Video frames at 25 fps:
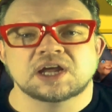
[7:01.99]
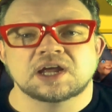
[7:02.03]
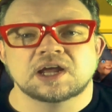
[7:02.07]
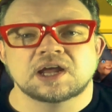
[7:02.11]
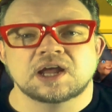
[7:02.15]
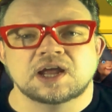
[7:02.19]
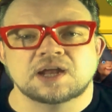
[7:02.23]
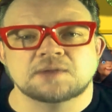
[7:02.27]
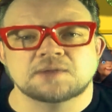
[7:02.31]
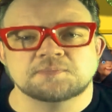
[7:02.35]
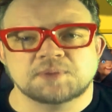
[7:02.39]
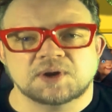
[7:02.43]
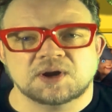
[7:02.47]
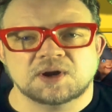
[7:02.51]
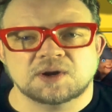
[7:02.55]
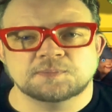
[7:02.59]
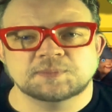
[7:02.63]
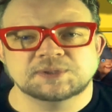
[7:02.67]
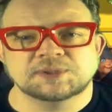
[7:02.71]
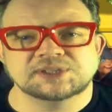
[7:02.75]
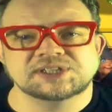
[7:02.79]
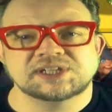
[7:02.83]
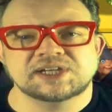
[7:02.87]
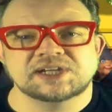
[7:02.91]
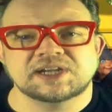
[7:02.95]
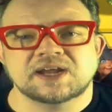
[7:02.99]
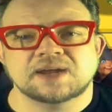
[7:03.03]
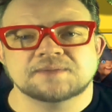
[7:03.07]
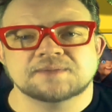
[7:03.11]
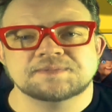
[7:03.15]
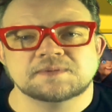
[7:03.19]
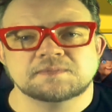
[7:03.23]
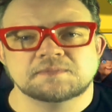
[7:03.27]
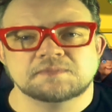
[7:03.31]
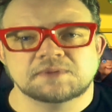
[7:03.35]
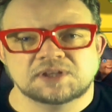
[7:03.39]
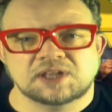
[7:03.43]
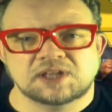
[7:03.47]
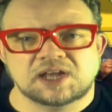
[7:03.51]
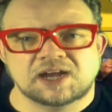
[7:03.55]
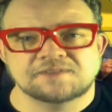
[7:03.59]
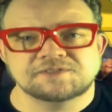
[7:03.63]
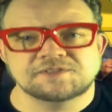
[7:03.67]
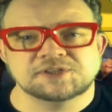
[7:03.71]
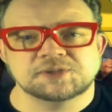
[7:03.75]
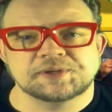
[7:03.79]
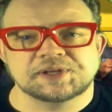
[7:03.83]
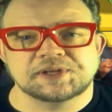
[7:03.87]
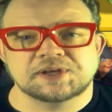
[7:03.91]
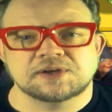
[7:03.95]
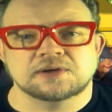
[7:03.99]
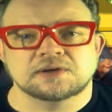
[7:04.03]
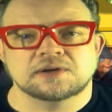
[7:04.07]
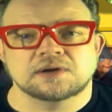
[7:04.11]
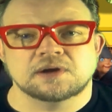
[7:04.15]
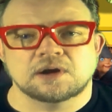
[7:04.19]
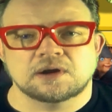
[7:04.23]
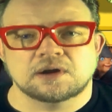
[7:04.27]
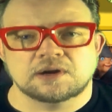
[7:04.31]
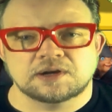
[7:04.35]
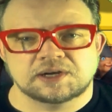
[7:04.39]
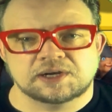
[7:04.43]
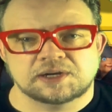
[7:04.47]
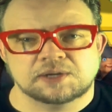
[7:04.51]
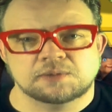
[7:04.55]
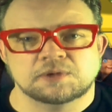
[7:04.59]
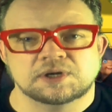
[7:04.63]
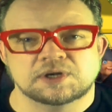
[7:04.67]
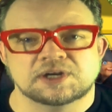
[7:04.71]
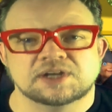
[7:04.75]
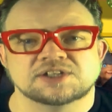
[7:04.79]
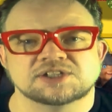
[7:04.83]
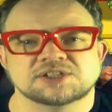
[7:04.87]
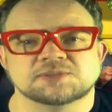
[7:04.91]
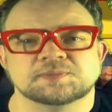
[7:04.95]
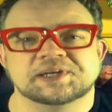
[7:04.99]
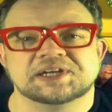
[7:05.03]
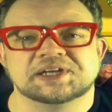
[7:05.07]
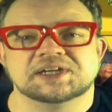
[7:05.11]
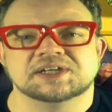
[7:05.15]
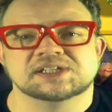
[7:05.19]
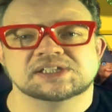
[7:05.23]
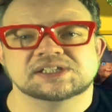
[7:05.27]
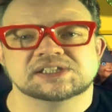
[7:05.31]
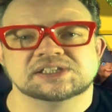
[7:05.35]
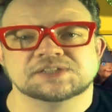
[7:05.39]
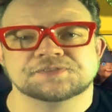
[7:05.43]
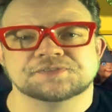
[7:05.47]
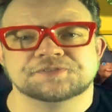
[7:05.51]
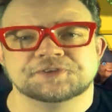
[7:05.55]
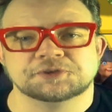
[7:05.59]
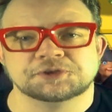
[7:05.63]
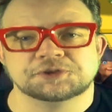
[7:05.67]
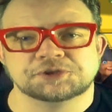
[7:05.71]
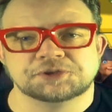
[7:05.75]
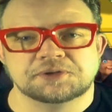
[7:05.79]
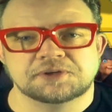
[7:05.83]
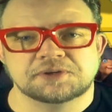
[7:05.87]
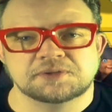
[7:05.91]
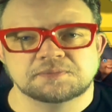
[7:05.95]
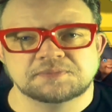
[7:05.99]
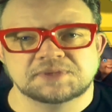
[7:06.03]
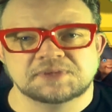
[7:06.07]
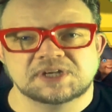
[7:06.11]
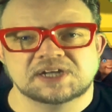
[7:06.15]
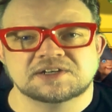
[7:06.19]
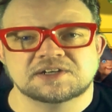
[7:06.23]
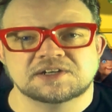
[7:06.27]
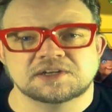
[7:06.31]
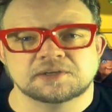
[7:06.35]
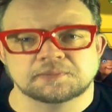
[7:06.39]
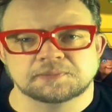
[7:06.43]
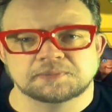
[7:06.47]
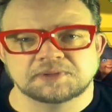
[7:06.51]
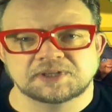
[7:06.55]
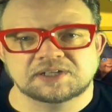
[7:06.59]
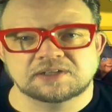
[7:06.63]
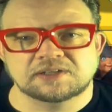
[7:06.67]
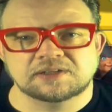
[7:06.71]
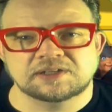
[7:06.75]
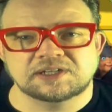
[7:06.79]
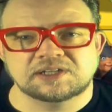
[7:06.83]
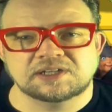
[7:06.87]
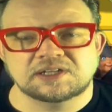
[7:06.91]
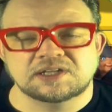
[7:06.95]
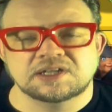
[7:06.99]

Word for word: and purposely kept him alive so he couldn't hurt anyone else, because if you shoot him dead completely,